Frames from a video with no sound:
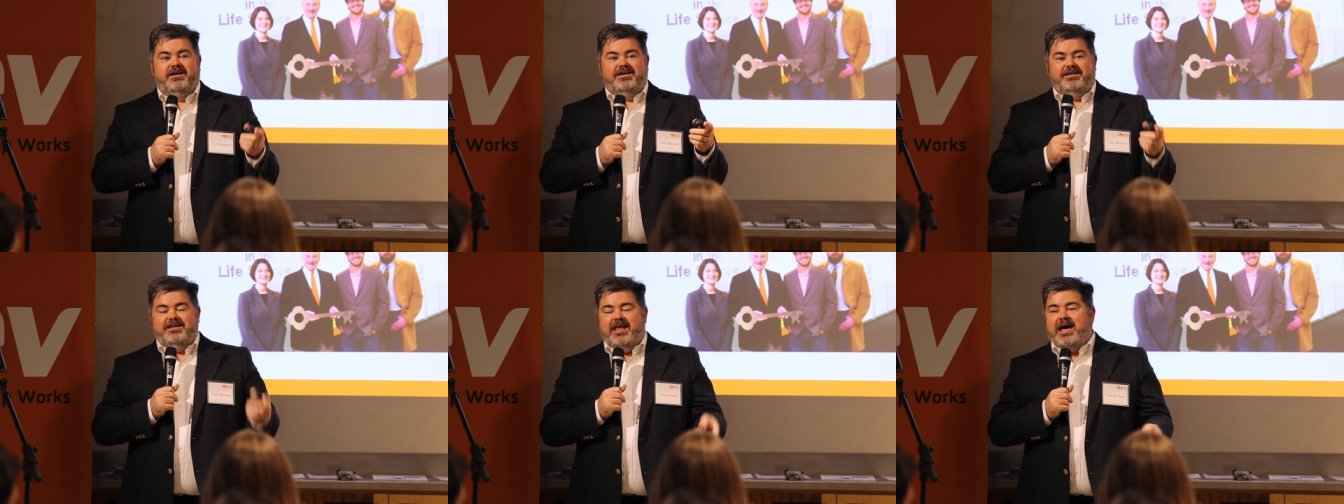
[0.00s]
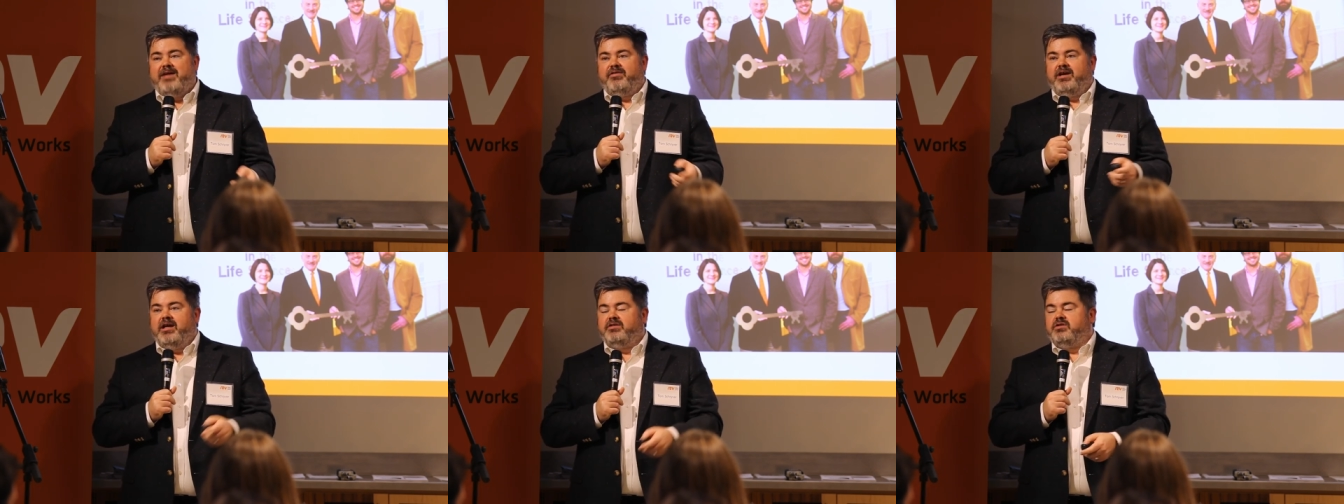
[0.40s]

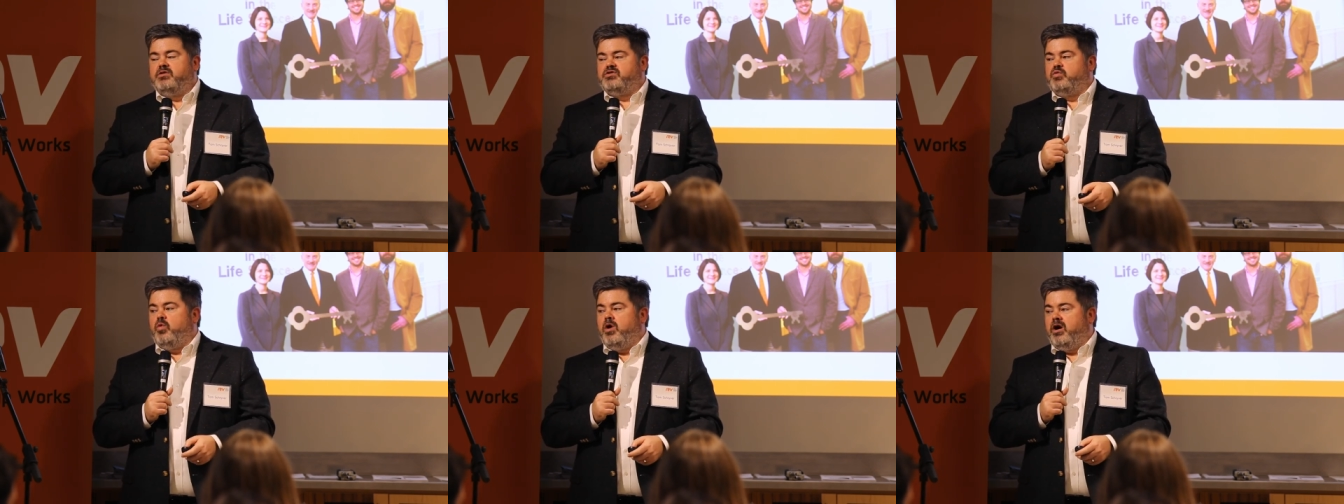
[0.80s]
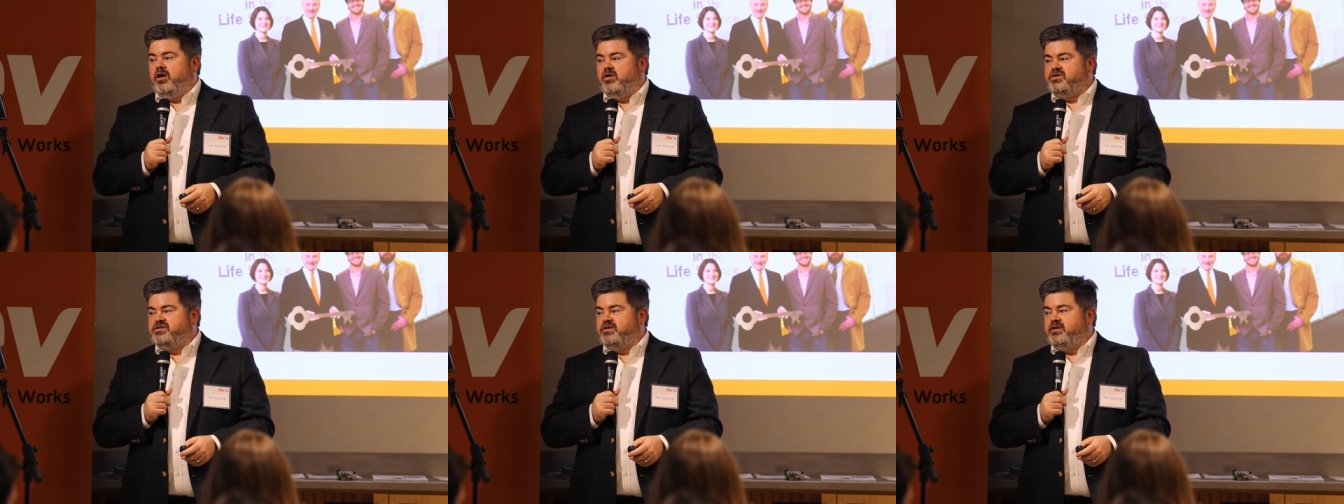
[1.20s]
navigate those
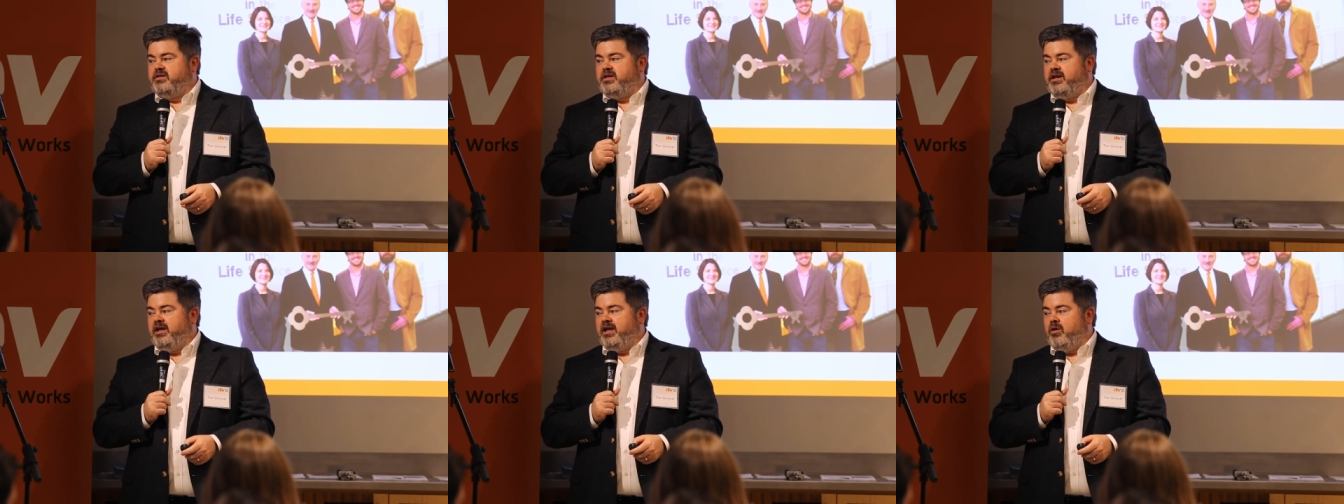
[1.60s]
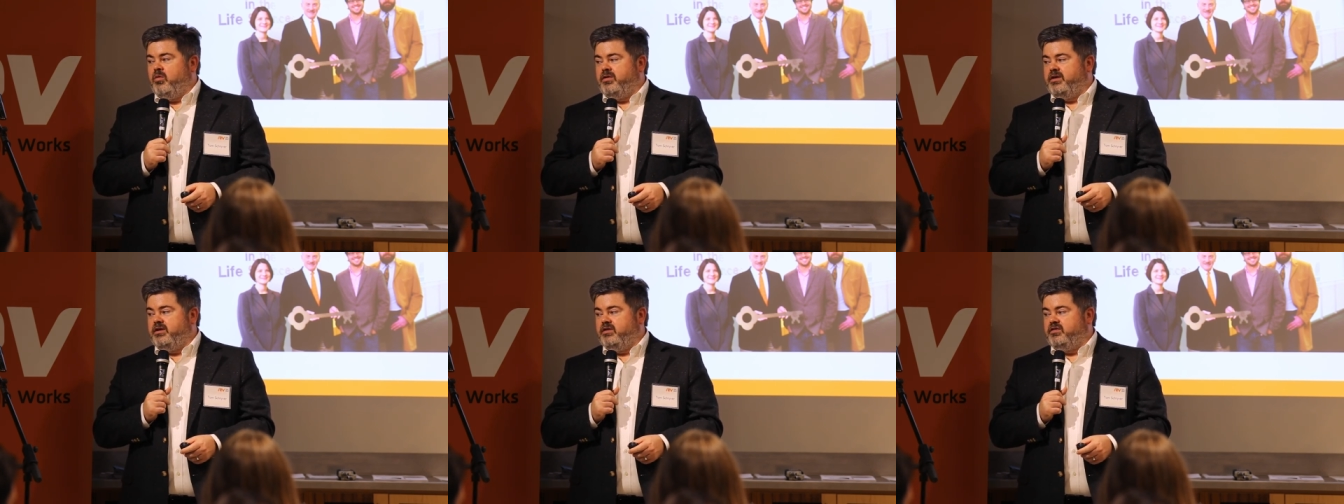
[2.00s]
waters so that they can get
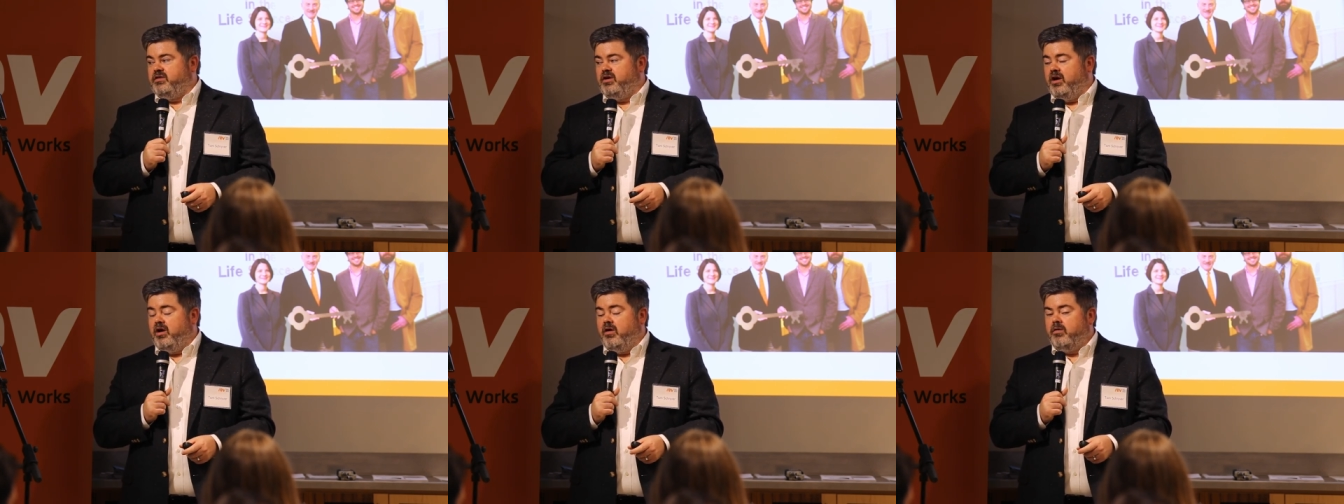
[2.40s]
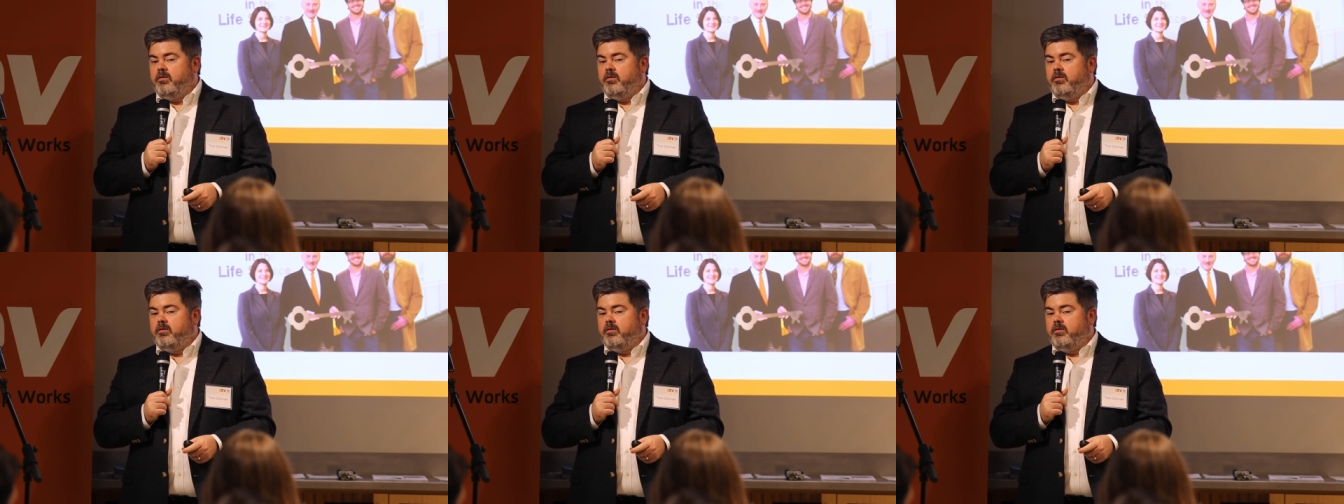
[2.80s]
where they need to go.